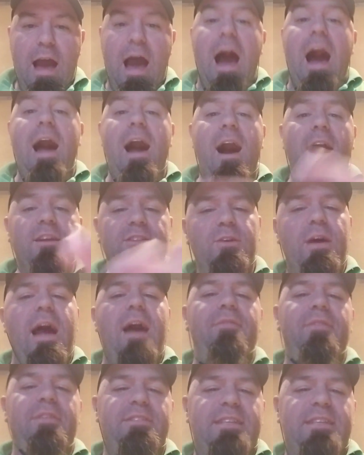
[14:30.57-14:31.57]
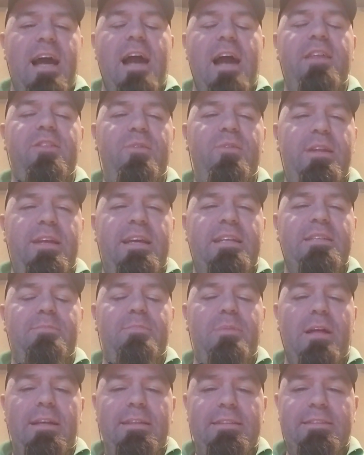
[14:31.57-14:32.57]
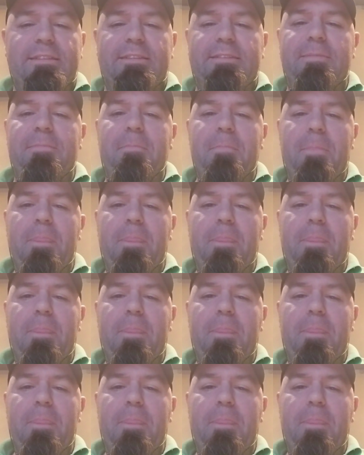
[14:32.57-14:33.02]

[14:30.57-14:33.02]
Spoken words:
I also have the Sky 3DS Plus.